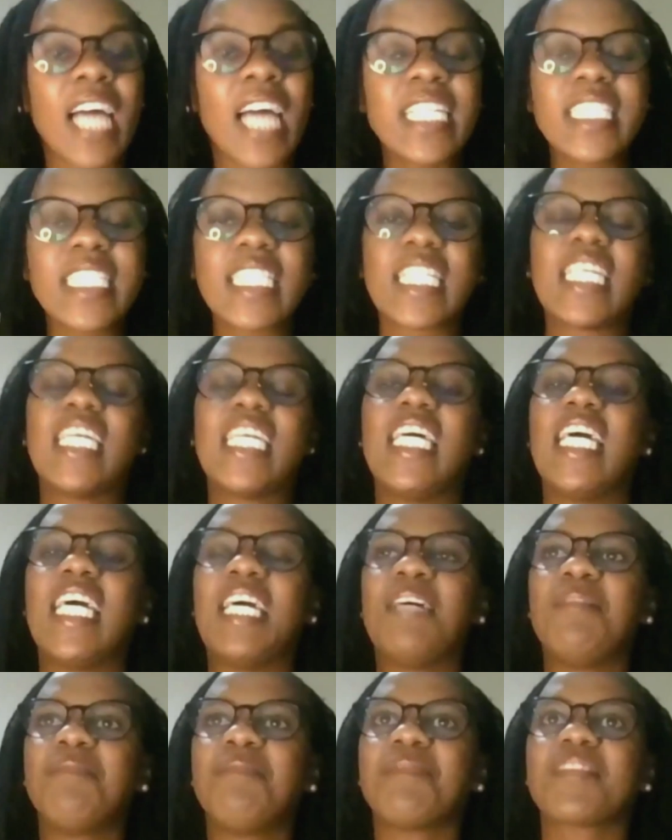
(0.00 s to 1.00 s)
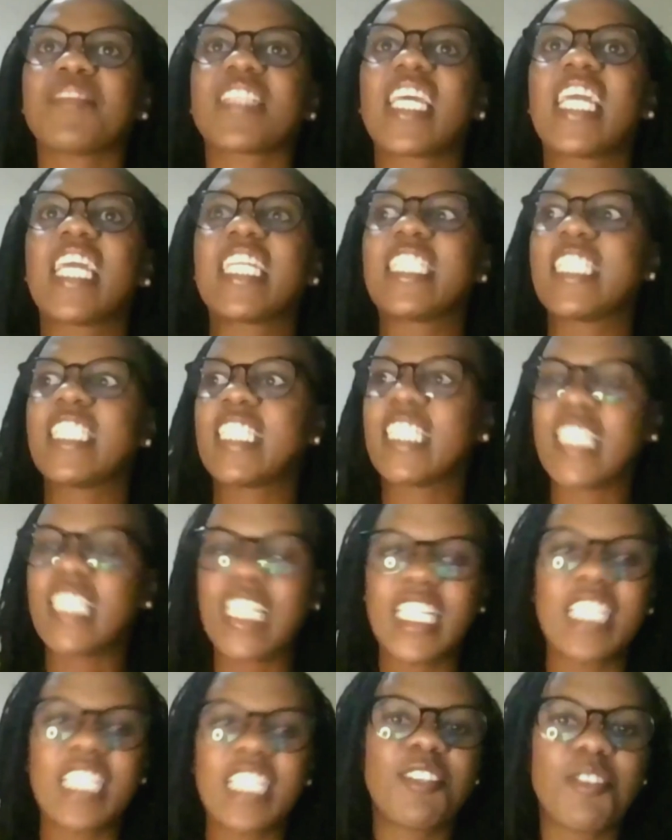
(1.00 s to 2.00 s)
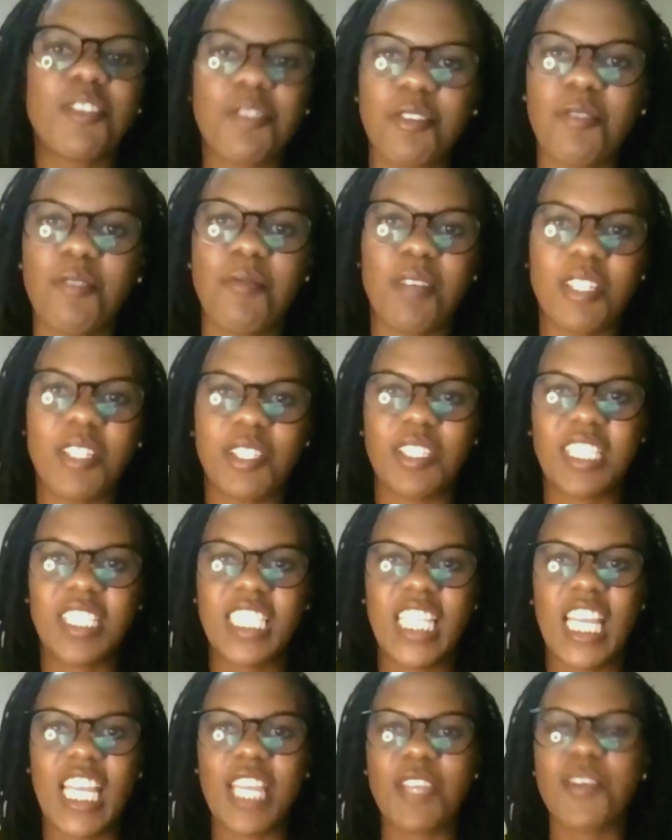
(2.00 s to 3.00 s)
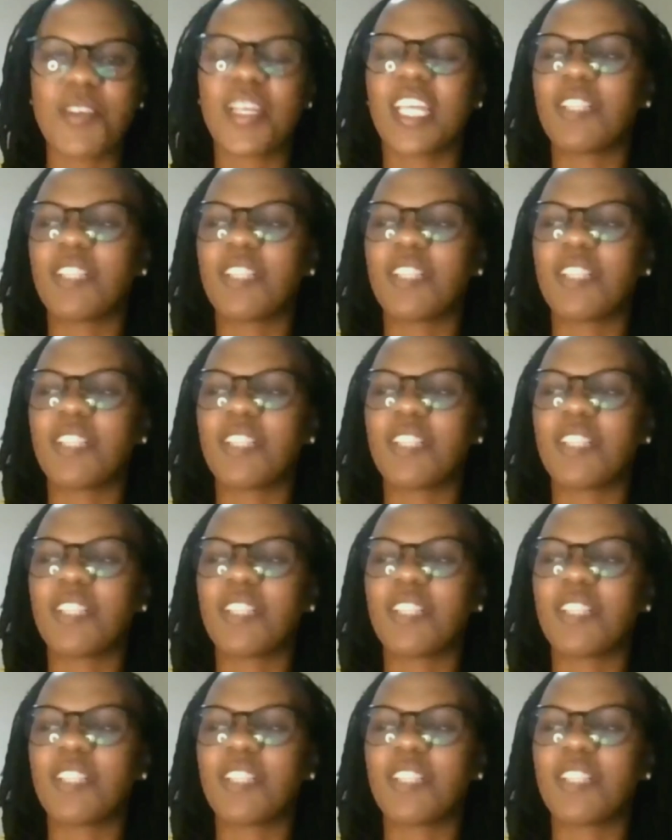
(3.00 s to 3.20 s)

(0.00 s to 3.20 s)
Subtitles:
But it is true what you're saying.